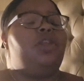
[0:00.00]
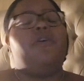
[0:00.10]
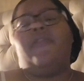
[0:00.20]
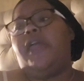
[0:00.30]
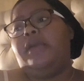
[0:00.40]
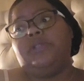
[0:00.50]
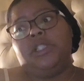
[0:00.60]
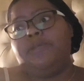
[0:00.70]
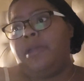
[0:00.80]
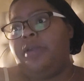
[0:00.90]
thought that he was
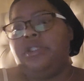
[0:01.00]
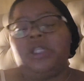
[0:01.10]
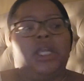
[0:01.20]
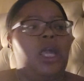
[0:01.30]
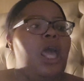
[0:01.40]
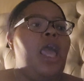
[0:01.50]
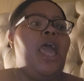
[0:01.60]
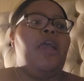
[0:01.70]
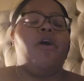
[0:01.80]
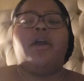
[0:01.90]
experiencing
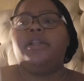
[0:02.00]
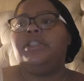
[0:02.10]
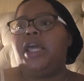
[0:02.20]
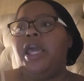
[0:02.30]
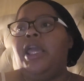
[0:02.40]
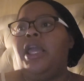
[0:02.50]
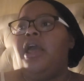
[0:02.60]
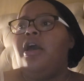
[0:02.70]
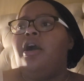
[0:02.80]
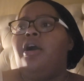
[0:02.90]
a heart attack.
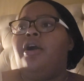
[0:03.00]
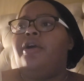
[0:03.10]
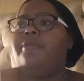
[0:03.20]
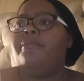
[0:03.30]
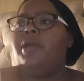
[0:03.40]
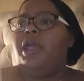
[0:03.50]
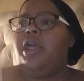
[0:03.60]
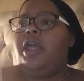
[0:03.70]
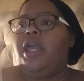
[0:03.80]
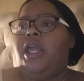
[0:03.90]

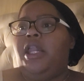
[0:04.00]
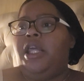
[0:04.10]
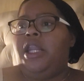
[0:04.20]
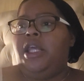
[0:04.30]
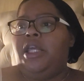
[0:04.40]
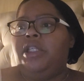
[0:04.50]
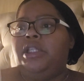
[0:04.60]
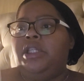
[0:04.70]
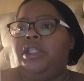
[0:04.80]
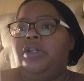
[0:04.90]
And it
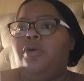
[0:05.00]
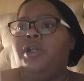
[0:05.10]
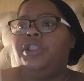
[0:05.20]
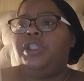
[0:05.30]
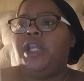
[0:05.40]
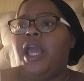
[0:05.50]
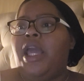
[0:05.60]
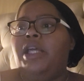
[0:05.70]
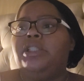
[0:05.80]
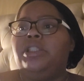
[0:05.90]
is the question
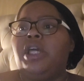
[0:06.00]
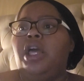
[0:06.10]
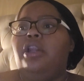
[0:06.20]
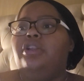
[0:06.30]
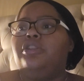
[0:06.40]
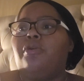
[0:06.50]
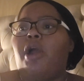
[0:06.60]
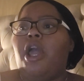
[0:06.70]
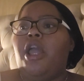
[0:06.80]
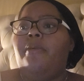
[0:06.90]
asked:
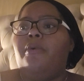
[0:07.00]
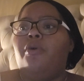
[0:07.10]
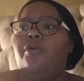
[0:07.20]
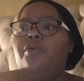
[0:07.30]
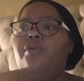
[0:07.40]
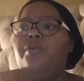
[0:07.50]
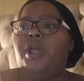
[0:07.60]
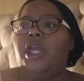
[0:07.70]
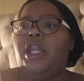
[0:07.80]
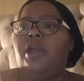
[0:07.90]
describe who,
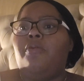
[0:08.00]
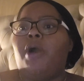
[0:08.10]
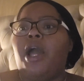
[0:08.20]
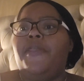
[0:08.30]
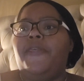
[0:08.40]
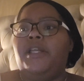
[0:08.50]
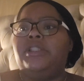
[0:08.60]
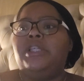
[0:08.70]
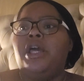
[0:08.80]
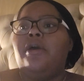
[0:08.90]
when, and why
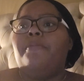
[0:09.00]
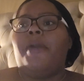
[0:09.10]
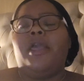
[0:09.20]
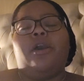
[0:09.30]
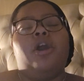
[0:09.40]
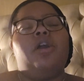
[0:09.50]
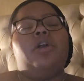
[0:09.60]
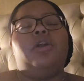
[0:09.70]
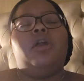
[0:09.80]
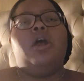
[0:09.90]
this may occur.